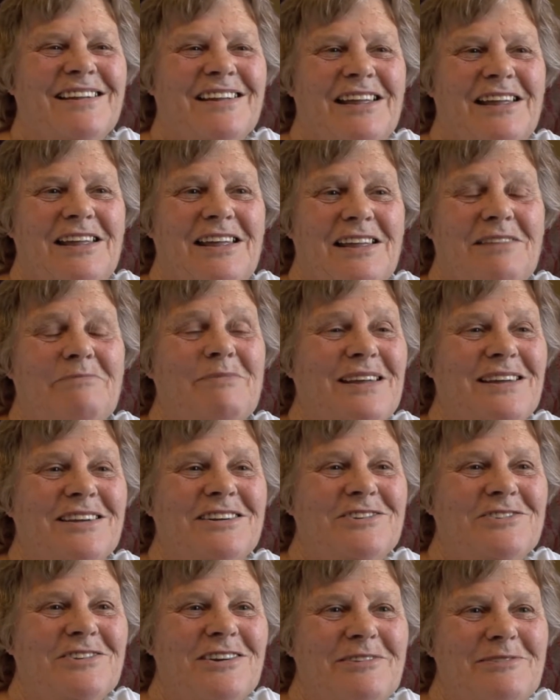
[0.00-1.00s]
he
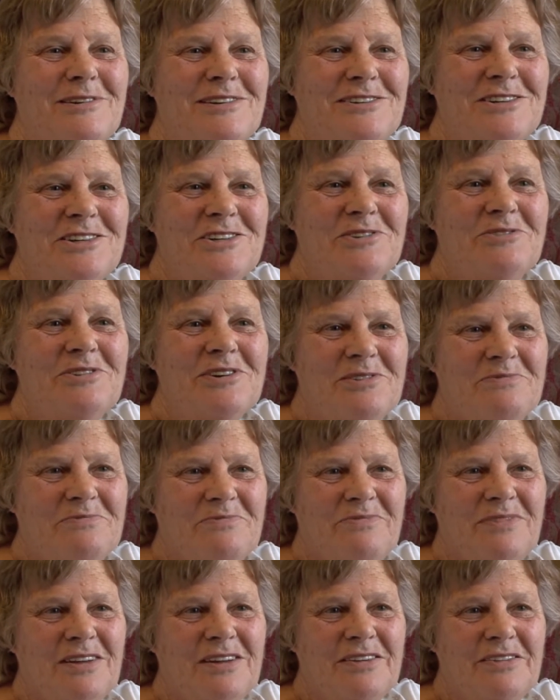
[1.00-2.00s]
made jolly well sure
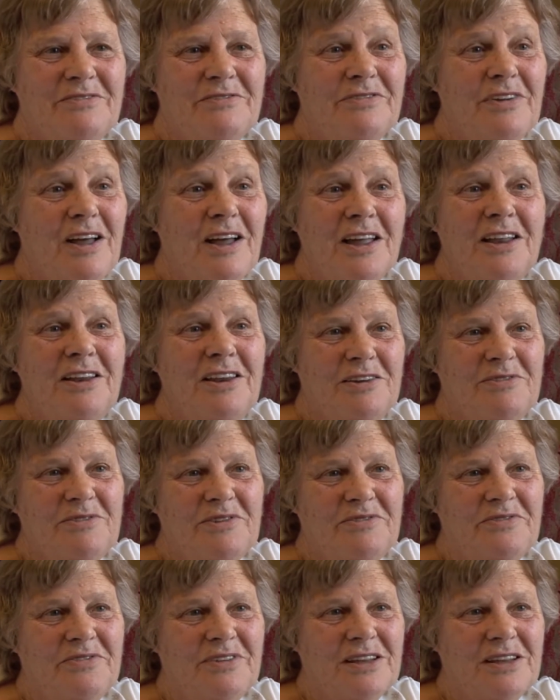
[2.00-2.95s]
and fine you